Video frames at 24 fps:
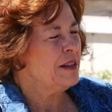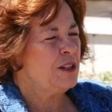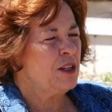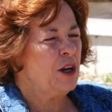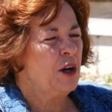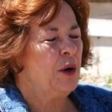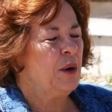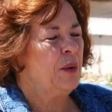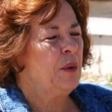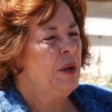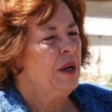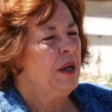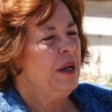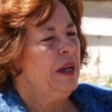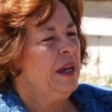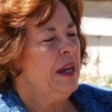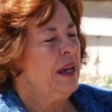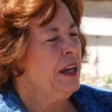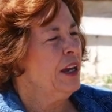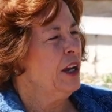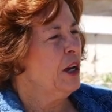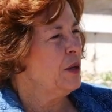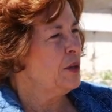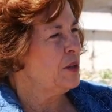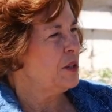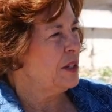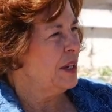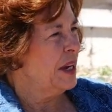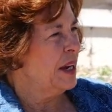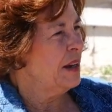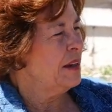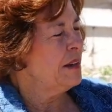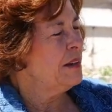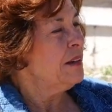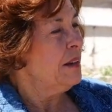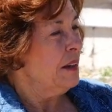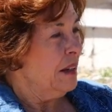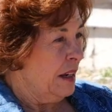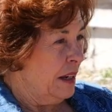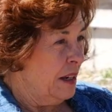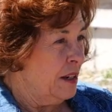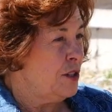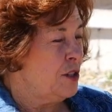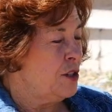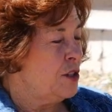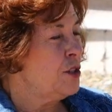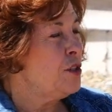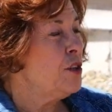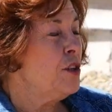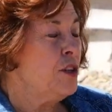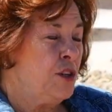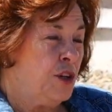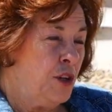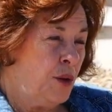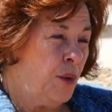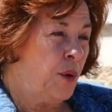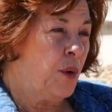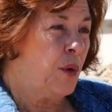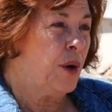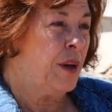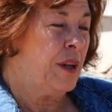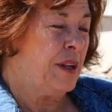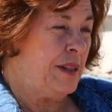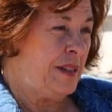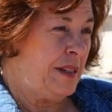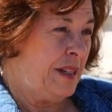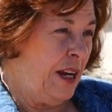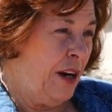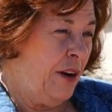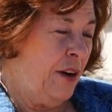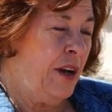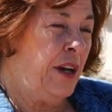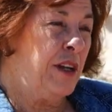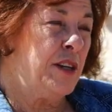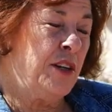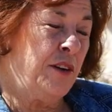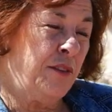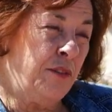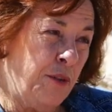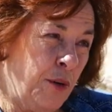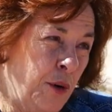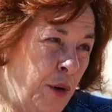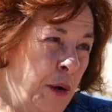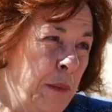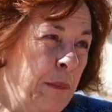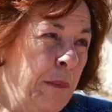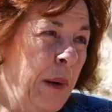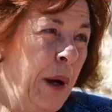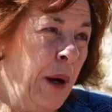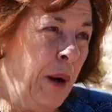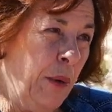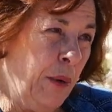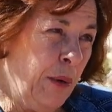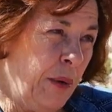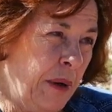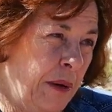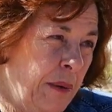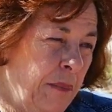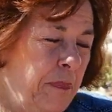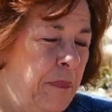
So he goes down into the New Orleans area to Fort Polk